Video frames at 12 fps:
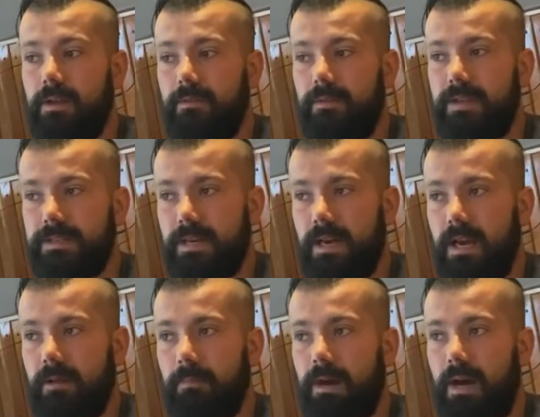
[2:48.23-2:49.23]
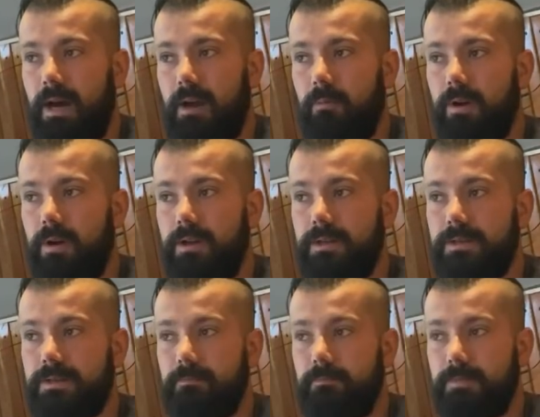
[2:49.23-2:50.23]
This time I
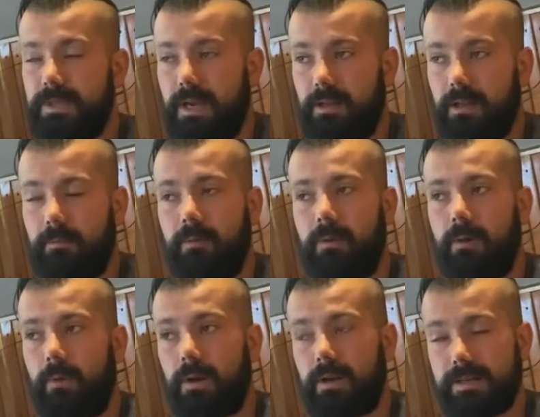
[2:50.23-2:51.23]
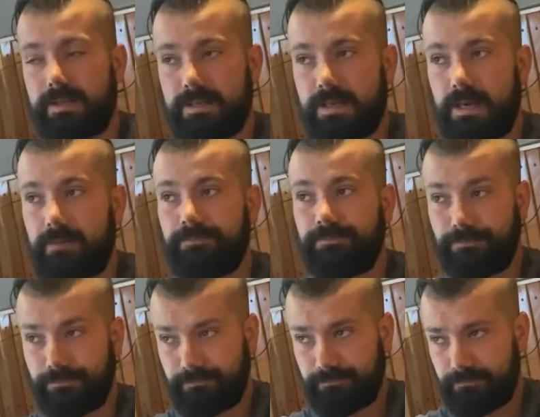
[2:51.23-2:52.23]
was cycling on my way to work, as I said,
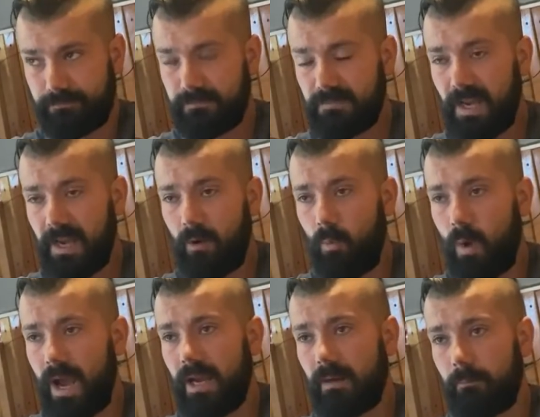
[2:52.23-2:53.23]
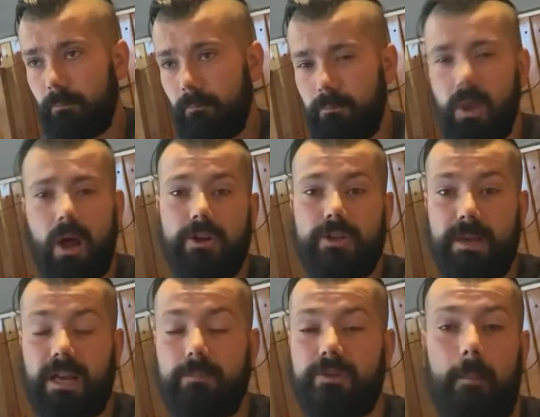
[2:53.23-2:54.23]
had a white, large
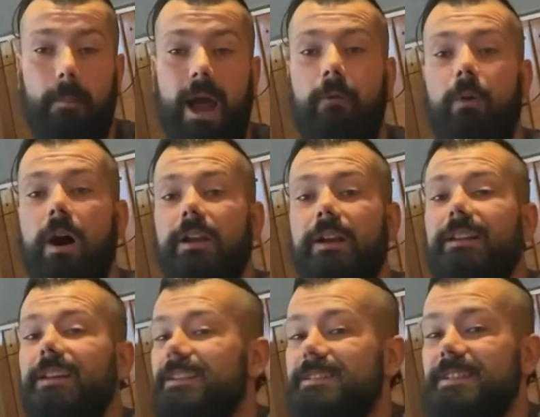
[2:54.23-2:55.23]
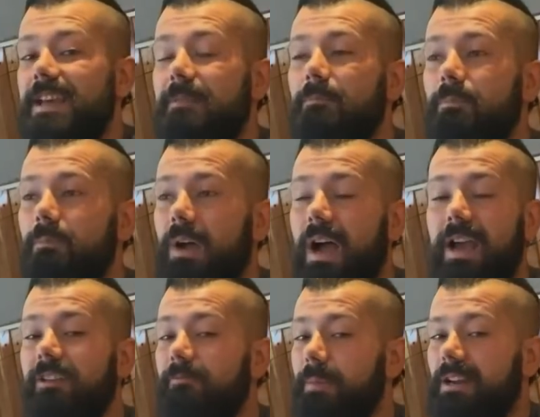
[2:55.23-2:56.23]
pickup truck. Ironically, the same
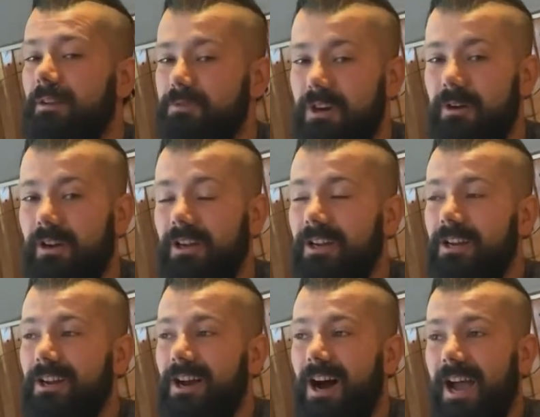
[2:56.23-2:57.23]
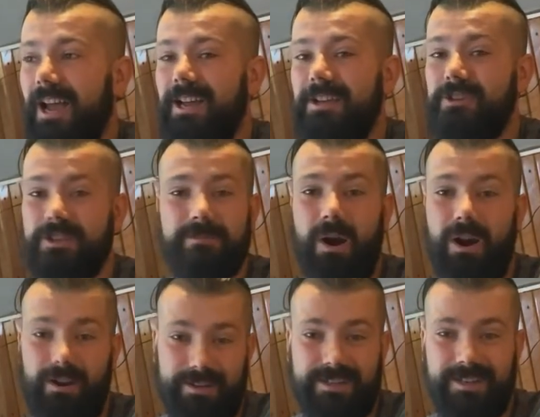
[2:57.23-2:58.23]
kind of pickup truck I had just
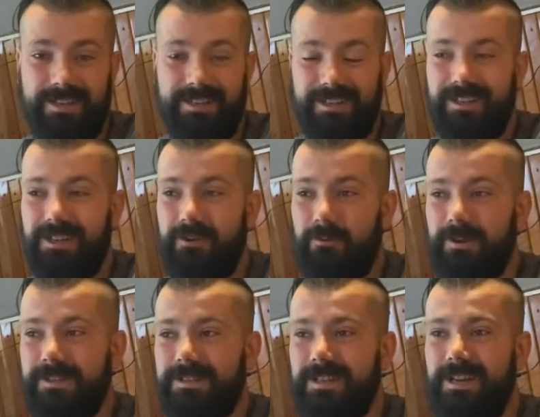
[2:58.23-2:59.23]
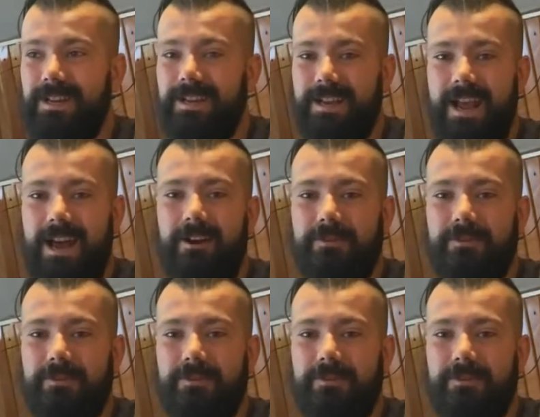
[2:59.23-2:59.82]
parked was now